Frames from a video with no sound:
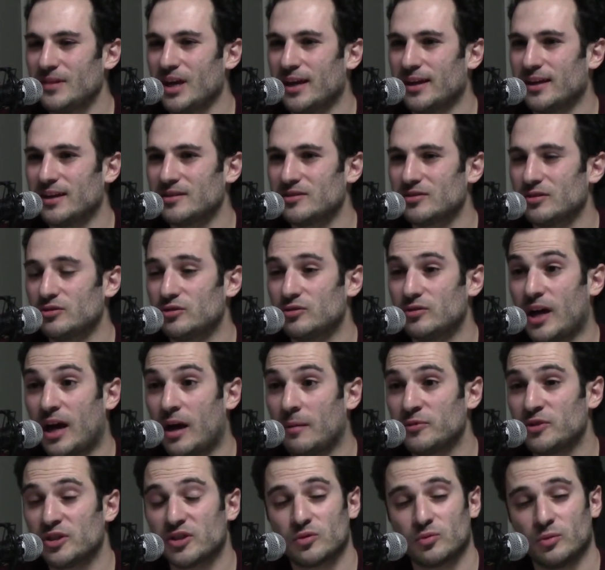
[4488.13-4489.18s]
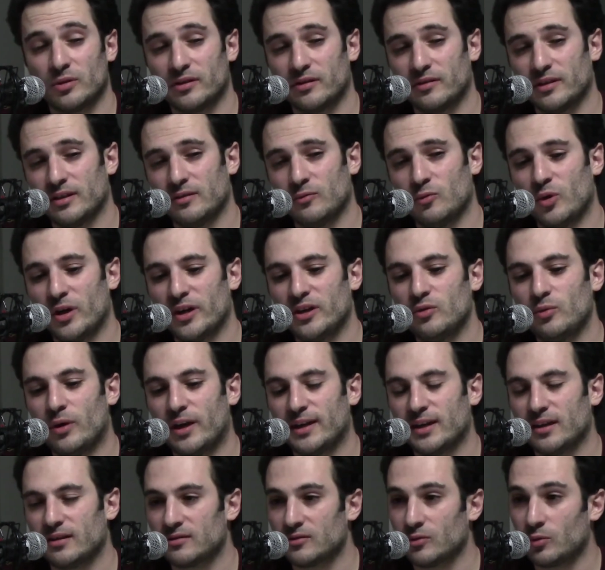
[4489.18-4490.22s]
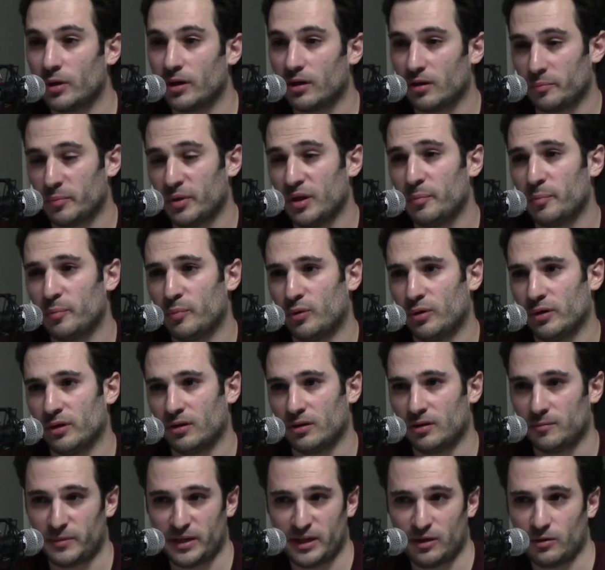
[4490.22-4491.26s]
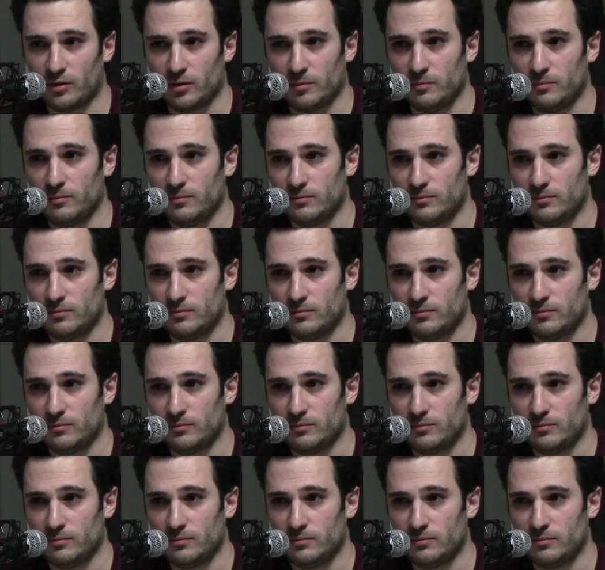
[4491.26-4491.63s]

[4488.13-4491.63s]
I guess so, dude. I'm just wondering, when do I get to wear a Pip-Boy on my arm?